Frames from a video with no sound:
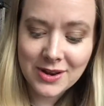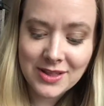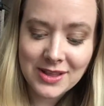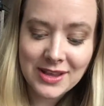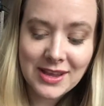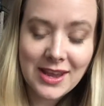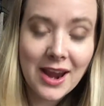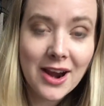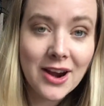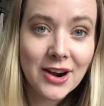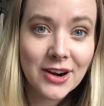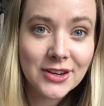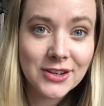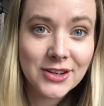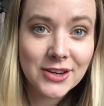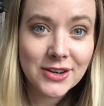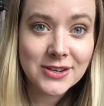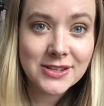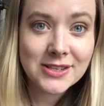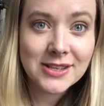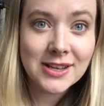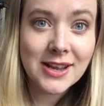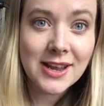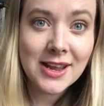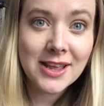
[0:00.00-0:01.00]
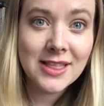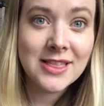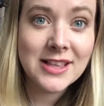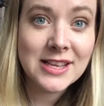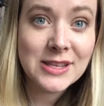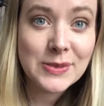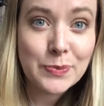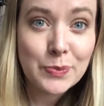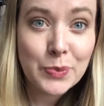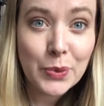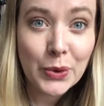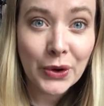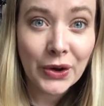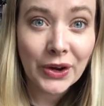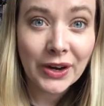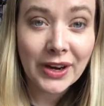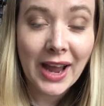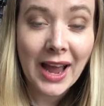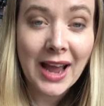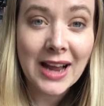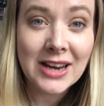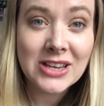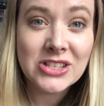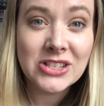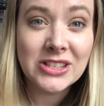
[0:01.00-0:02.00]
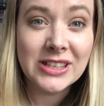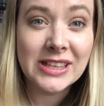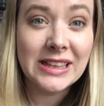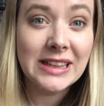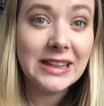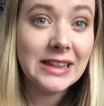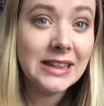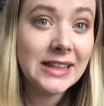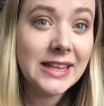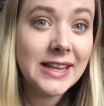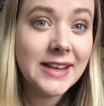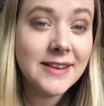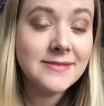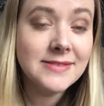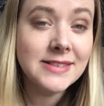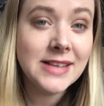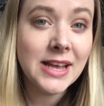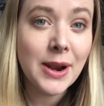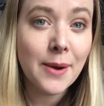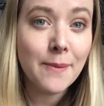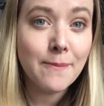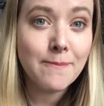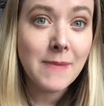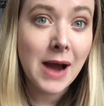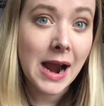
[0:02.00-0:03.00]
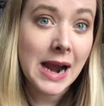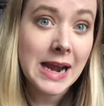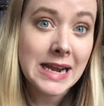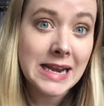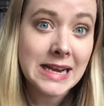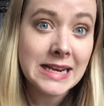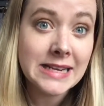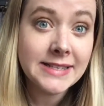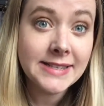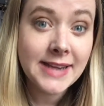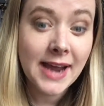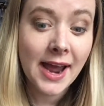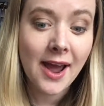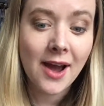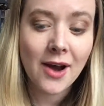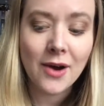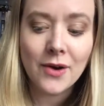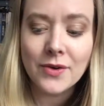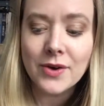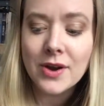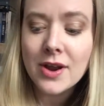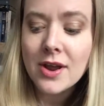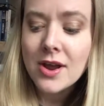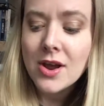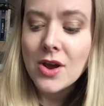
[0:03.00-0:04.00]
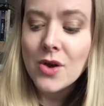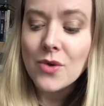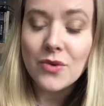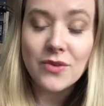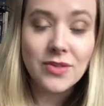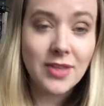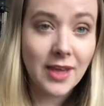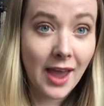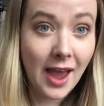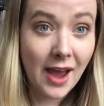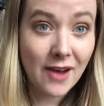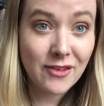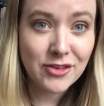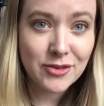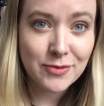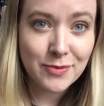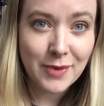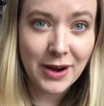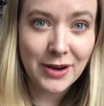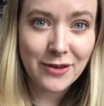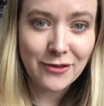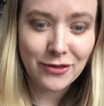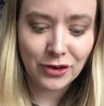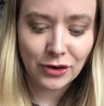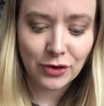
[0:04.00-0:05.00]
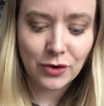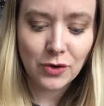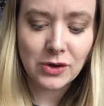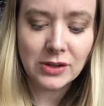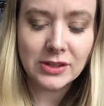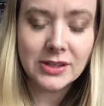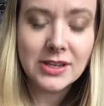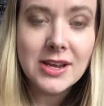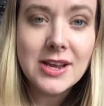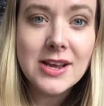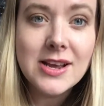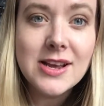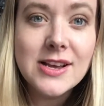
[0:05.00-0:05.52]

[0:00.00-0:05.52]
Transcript: One of the characters in this book actually lives in a mining town where they have to mine for gold.